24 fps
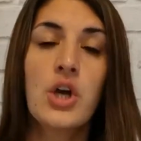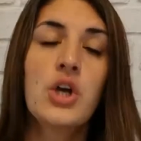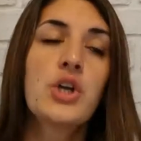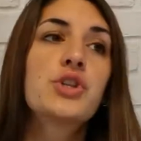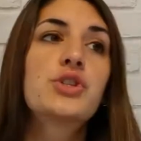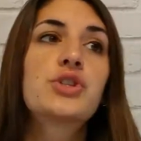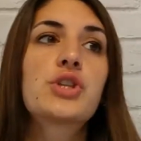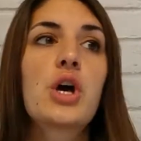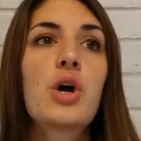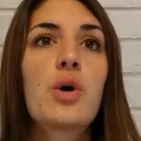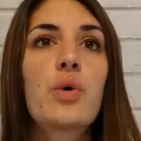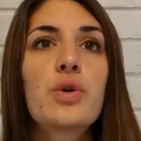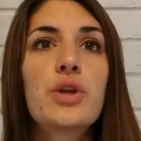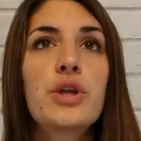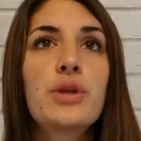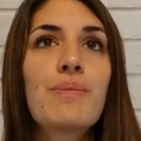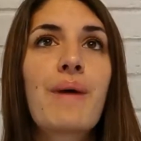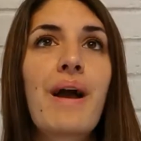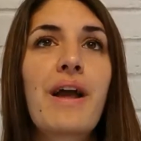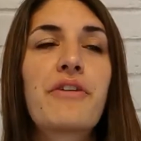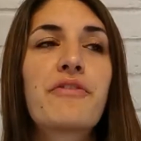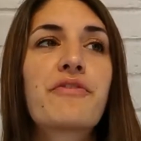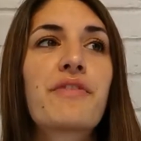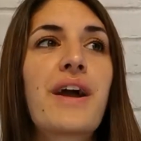So you
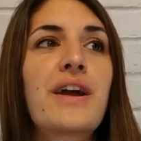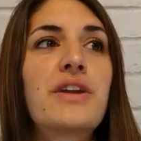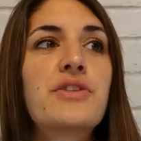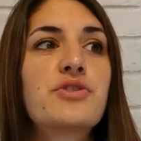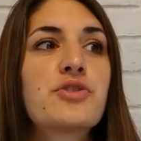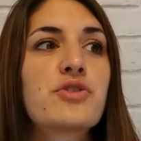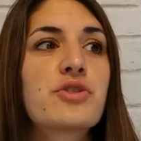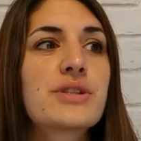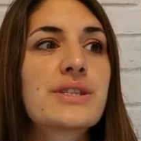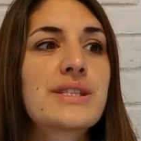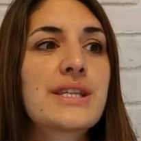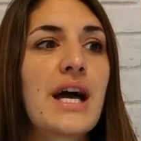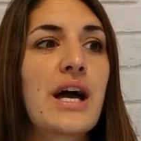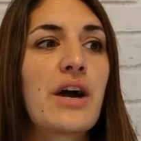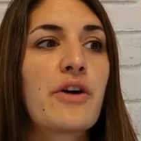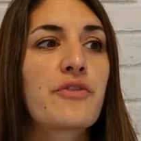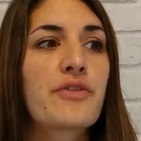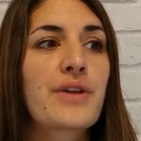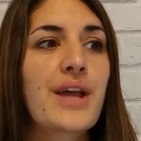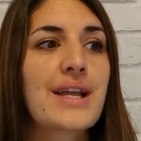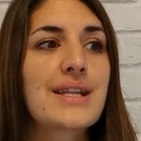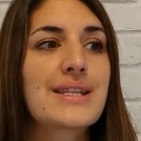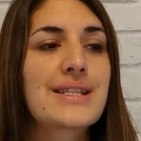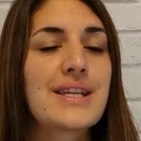might find
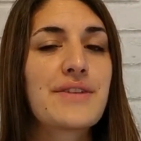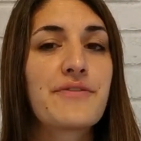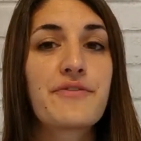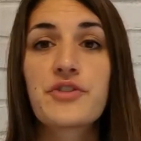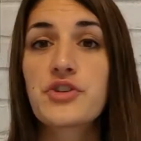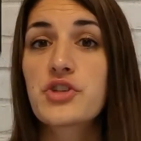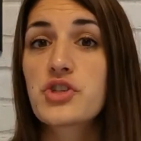yourself getting